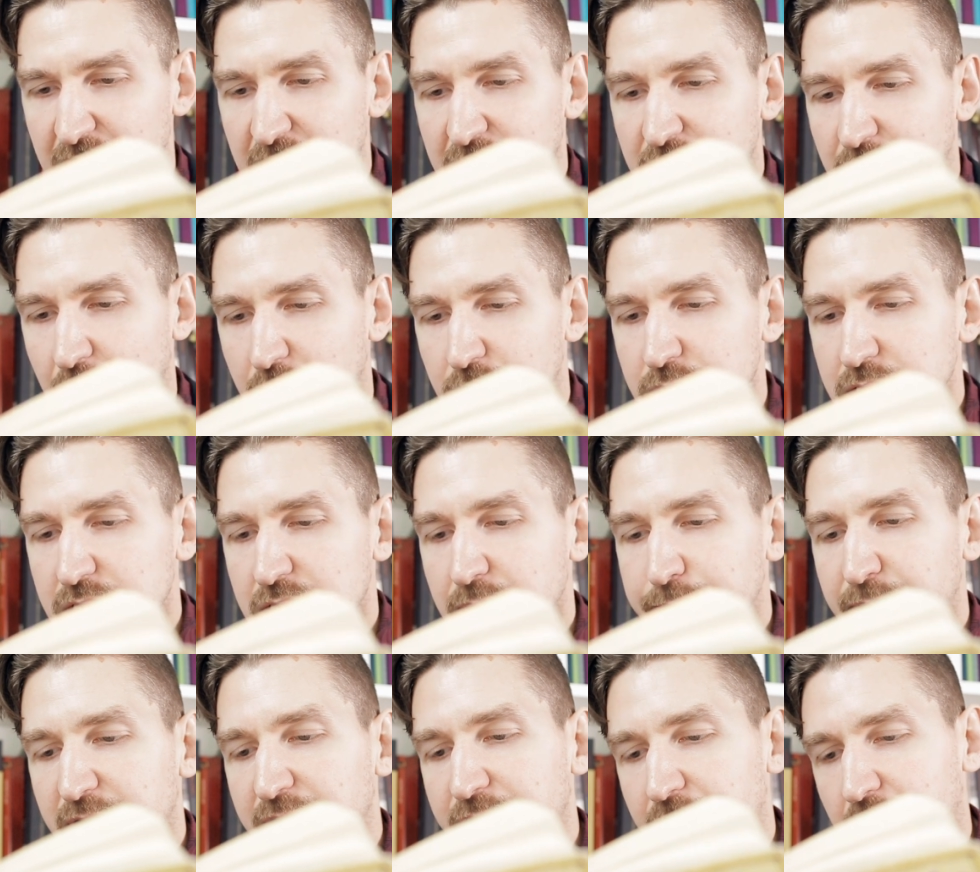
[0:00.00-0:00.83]
Cursed
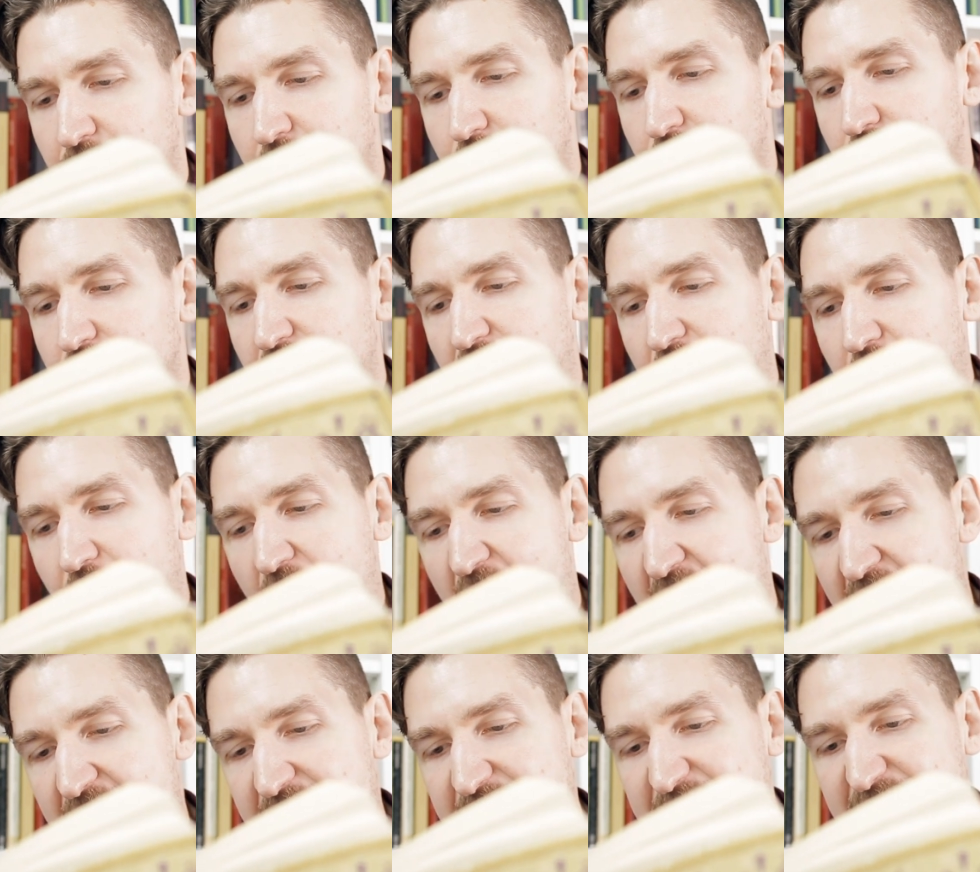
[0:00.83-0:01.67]
above all our
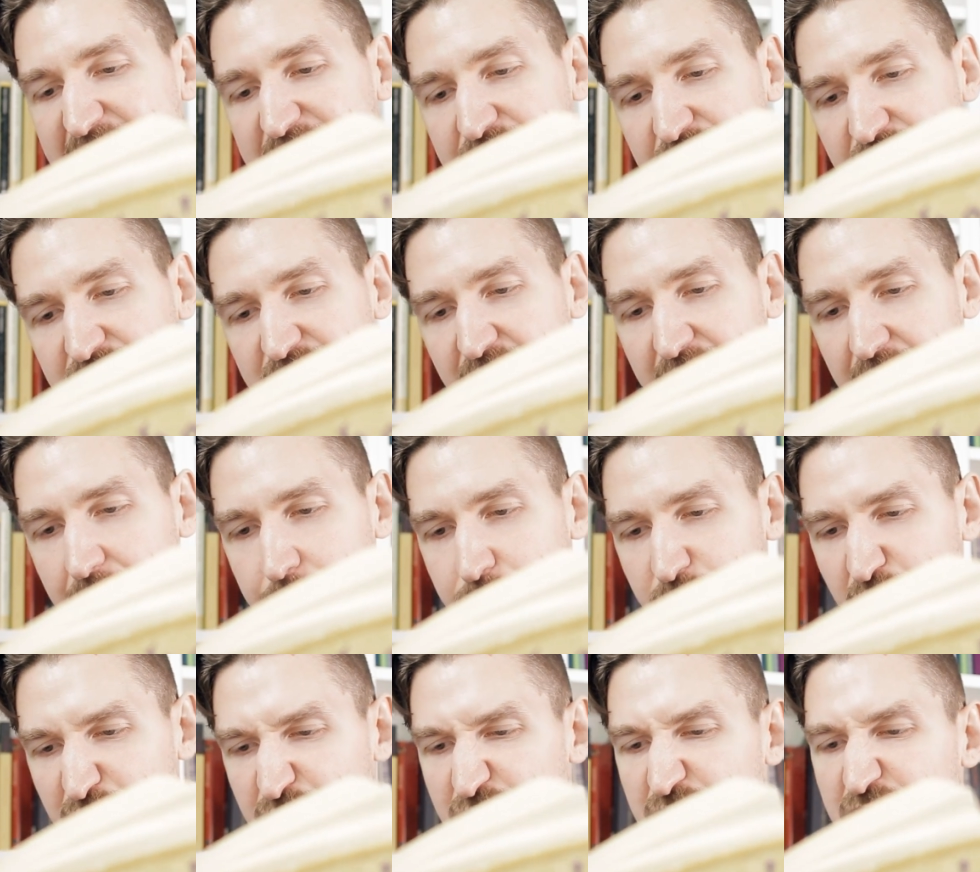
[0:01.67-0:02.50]
high
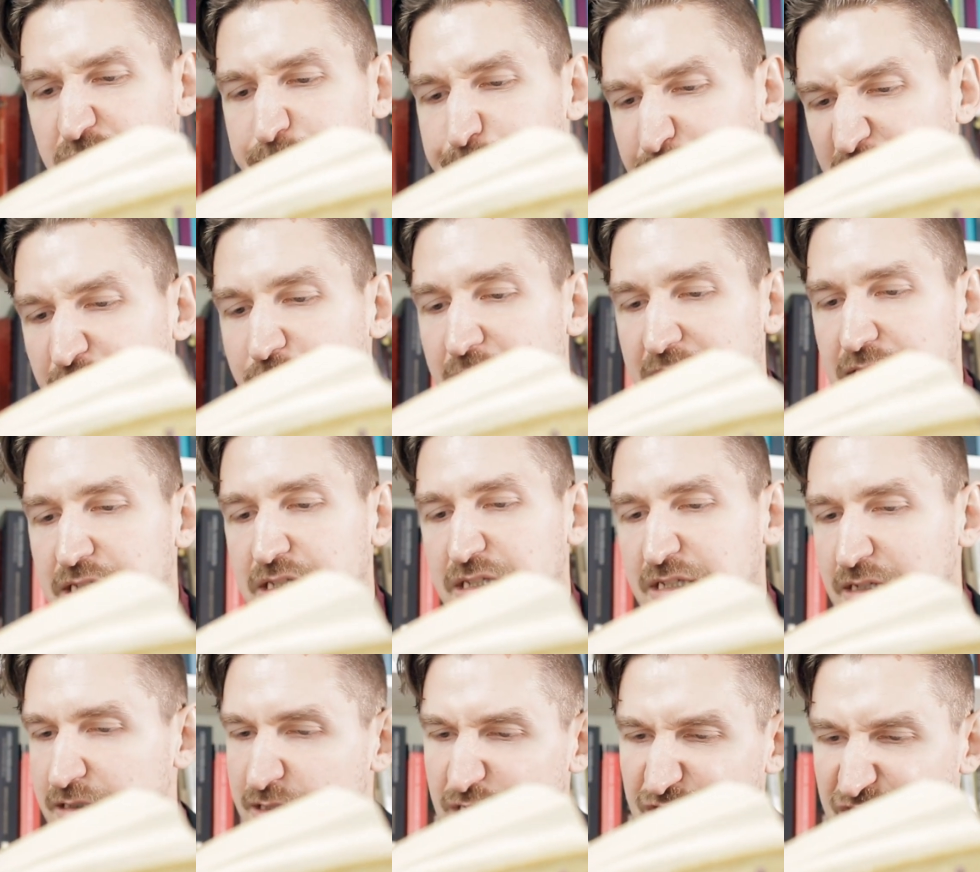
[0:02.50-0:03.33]
esteem, the
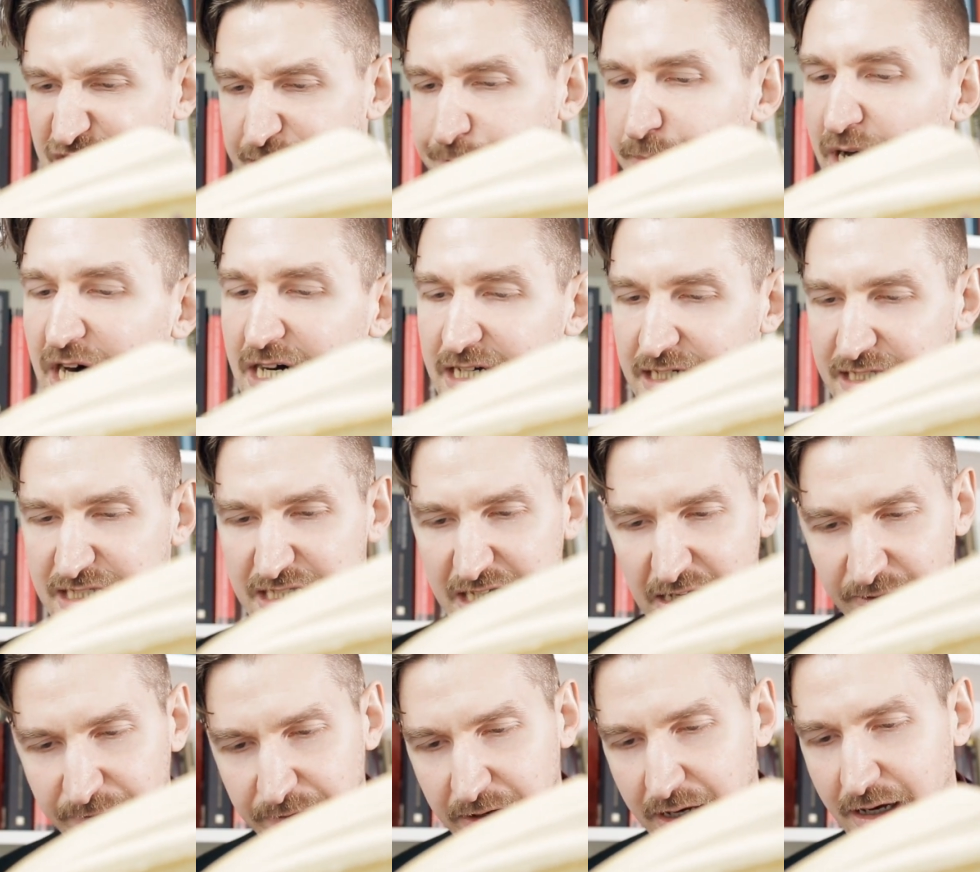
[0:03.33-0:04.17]
spirit's smug
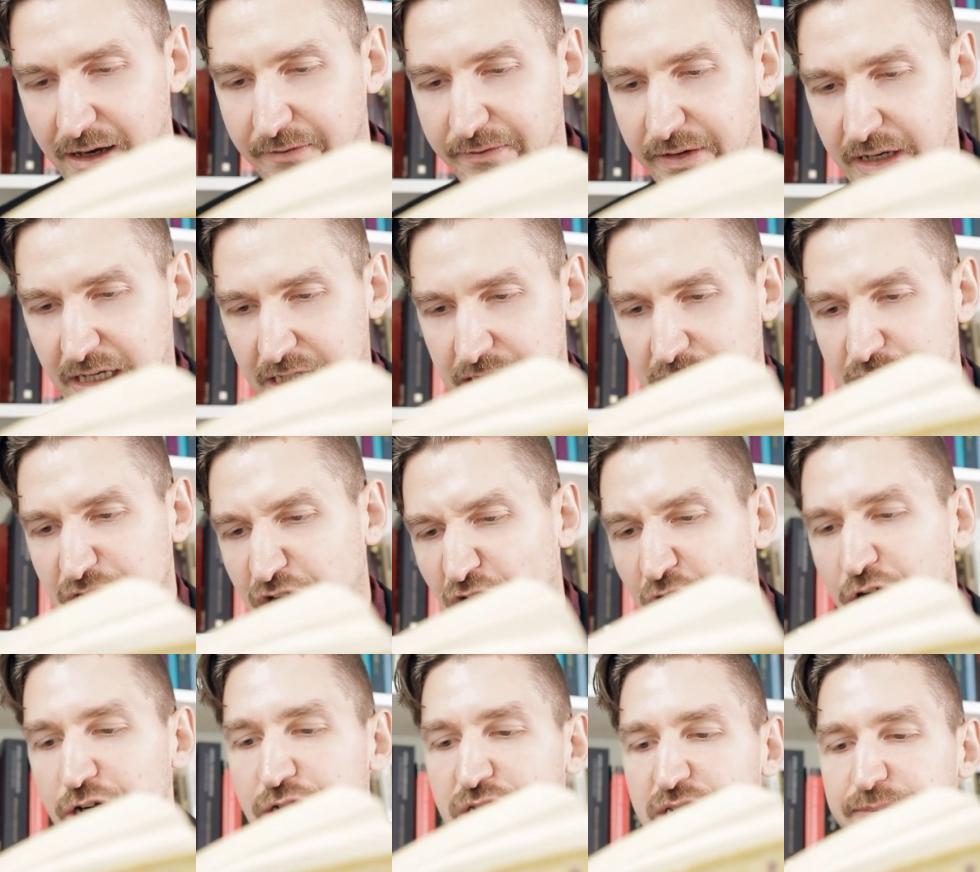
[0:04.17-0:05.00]
self-confidence.
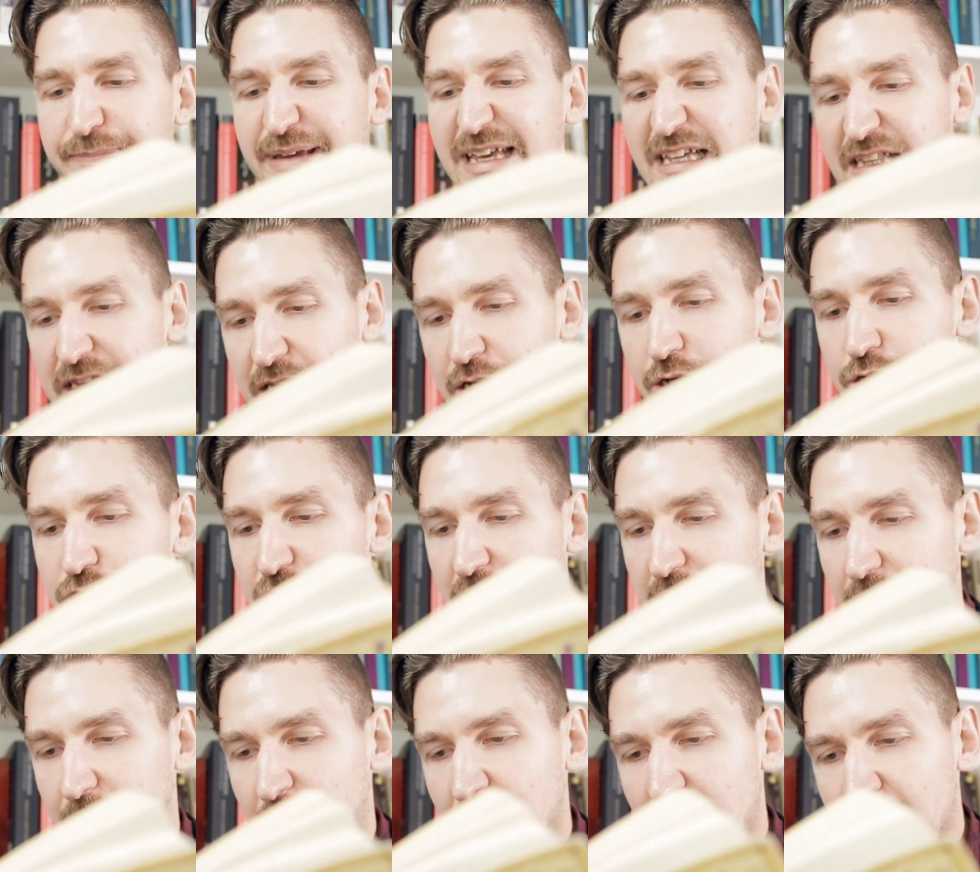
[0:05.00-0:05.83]
Cursed be
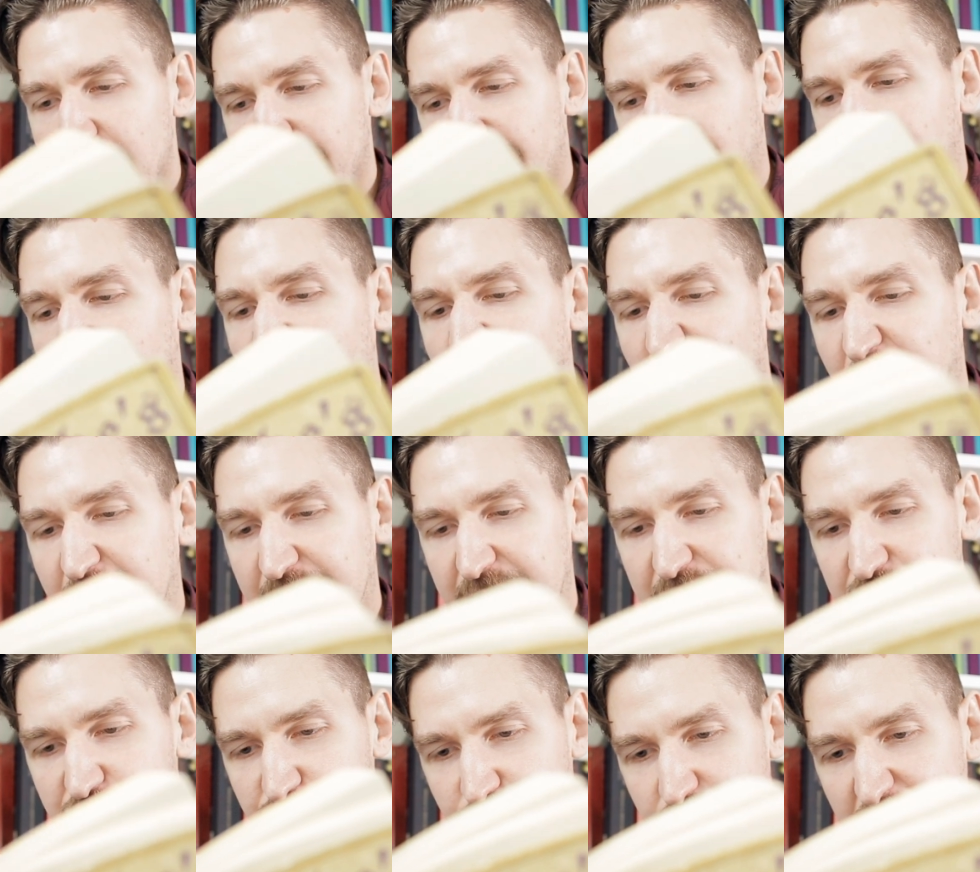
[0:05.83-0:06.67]
illusion, fraud,
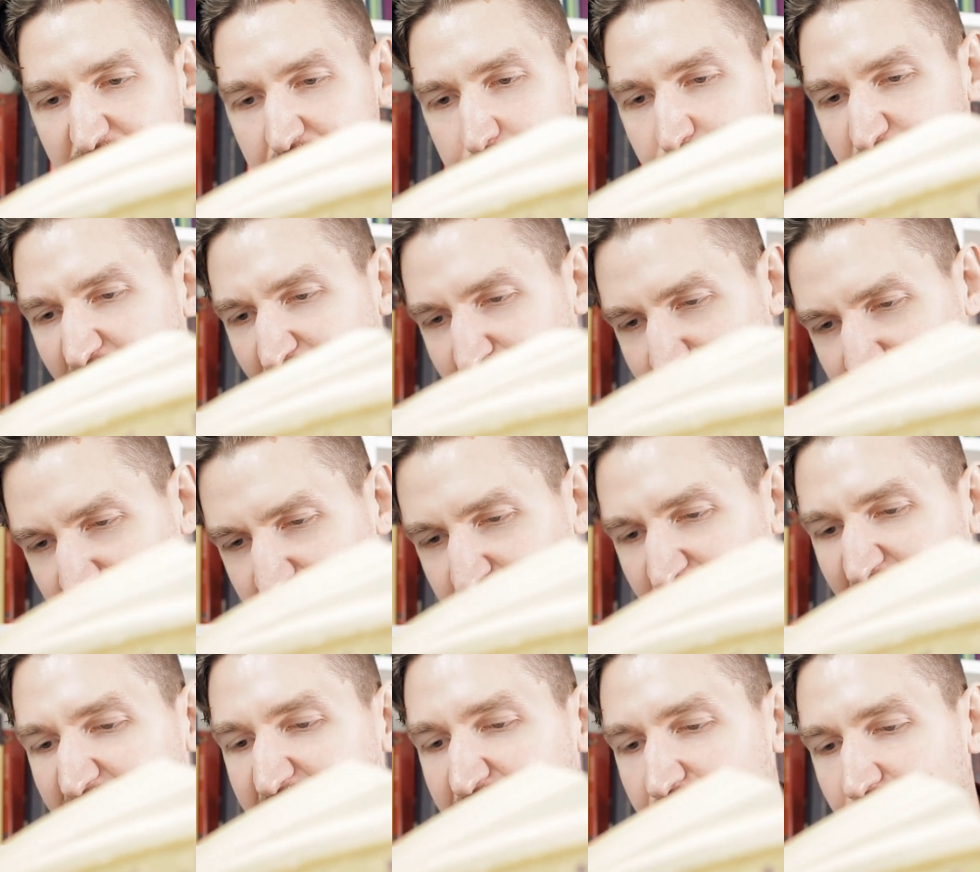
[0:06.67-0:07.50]
and dream that
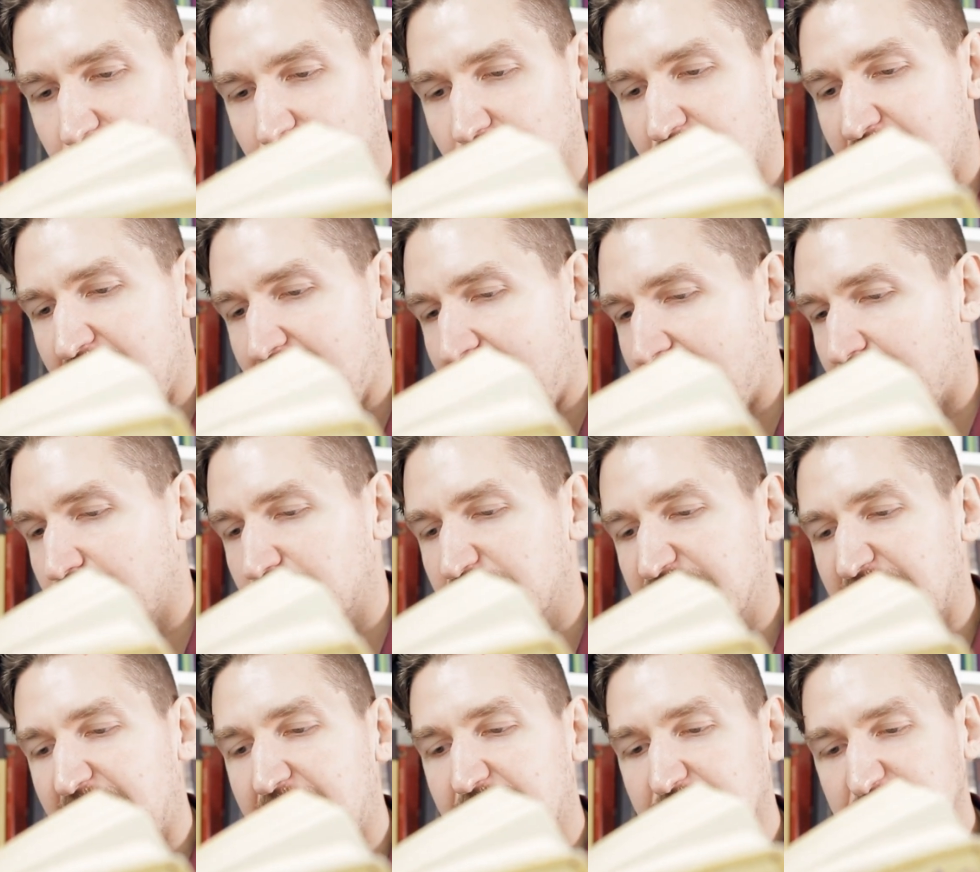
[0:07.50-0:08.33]
flatter our
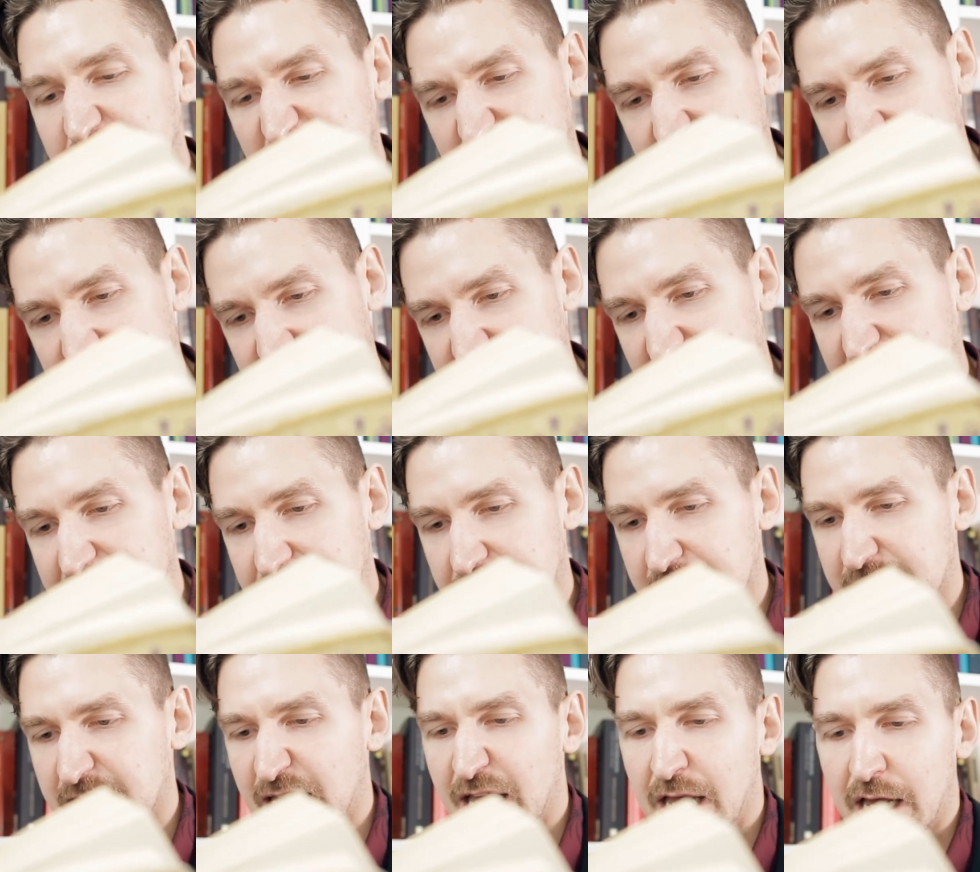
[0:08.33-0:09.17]
guileless
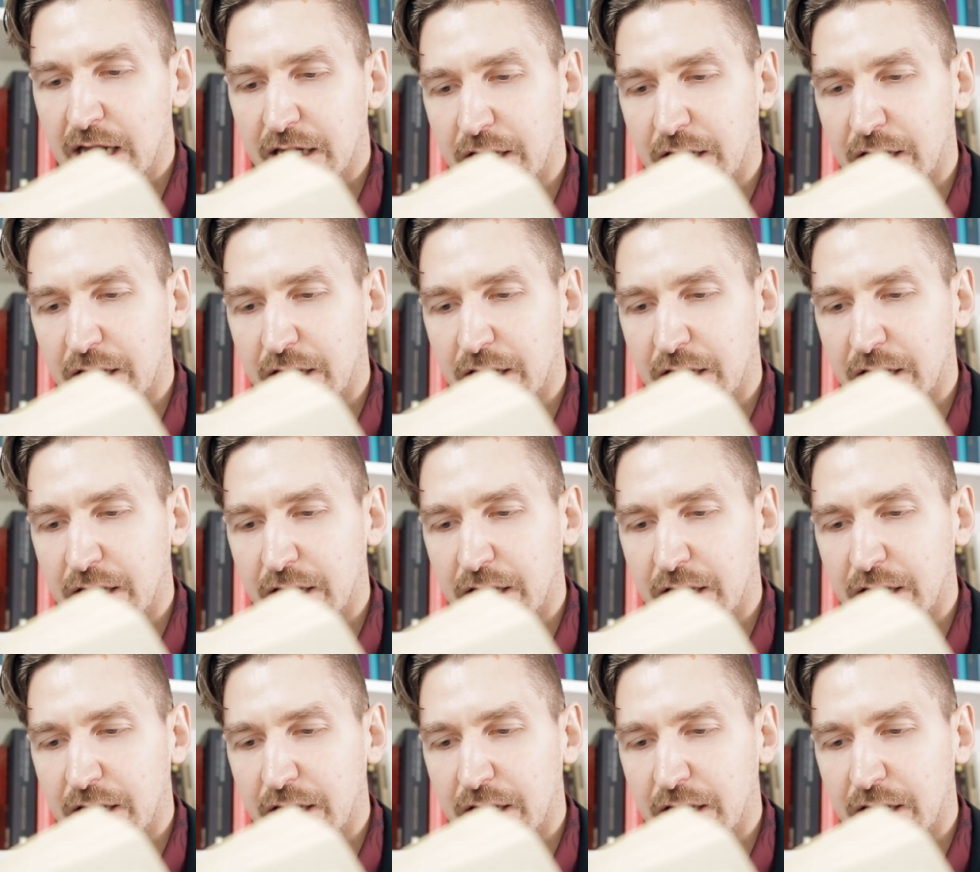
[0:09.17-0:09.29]
sense.